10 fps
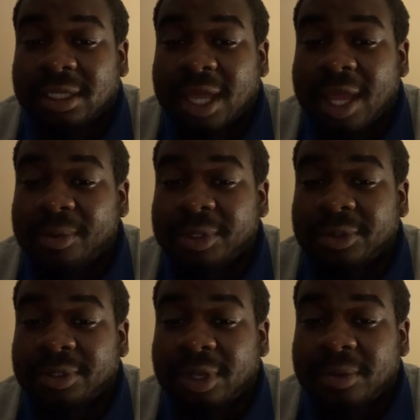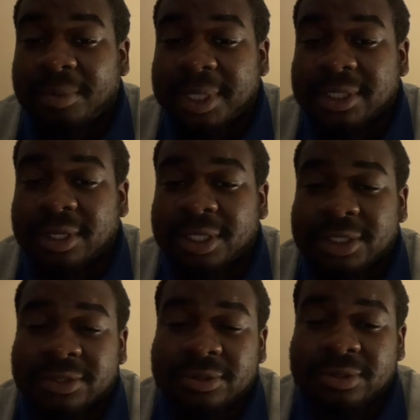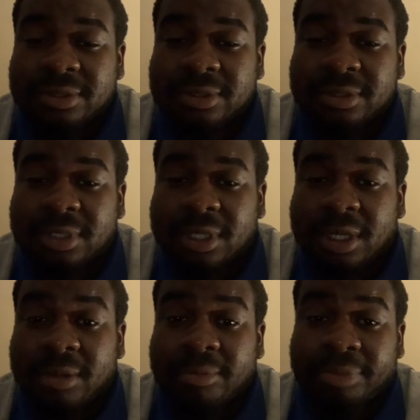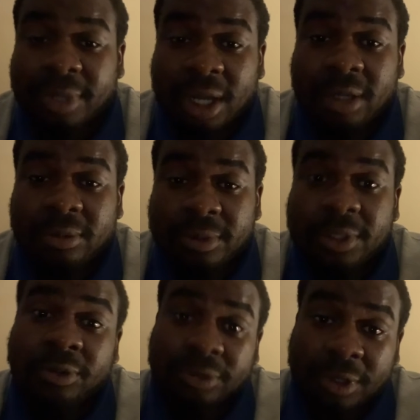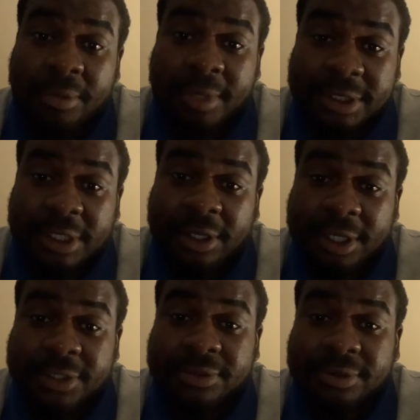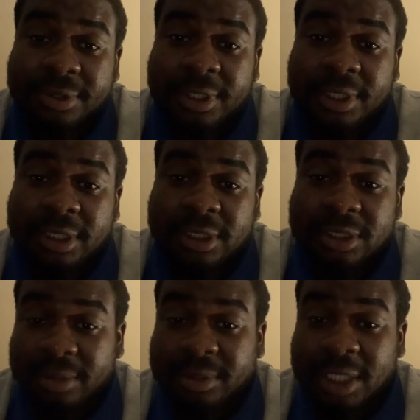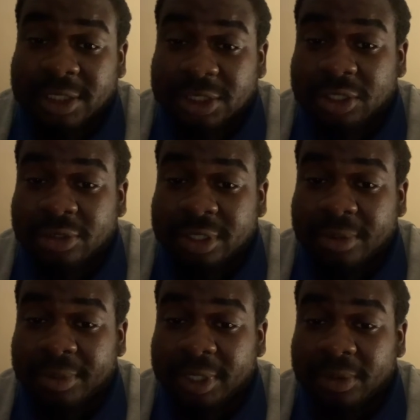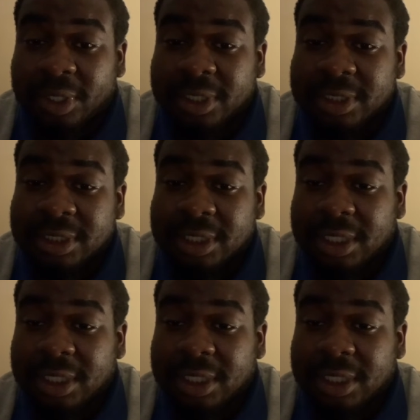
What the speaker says: and we all know Mesut Ozil, but we all know Mesut Ozil. Sometimes he shows up when he wants.